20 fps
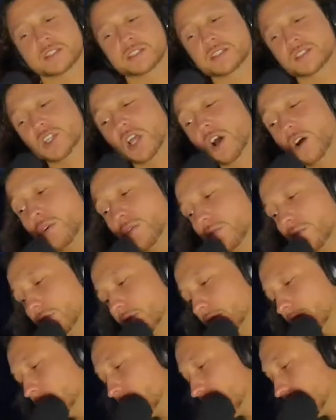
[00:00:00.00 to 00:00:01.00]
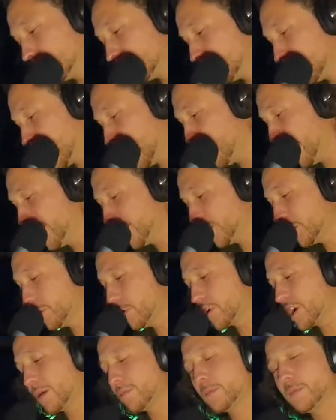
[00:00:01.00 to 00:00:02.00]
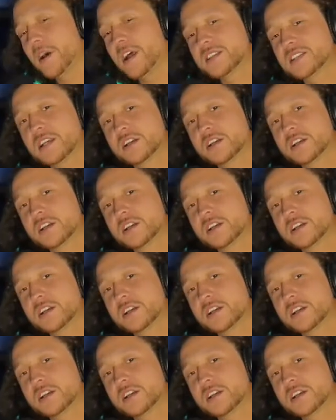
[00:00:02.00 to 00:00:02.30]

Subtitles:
So I mentioned you a couple bets.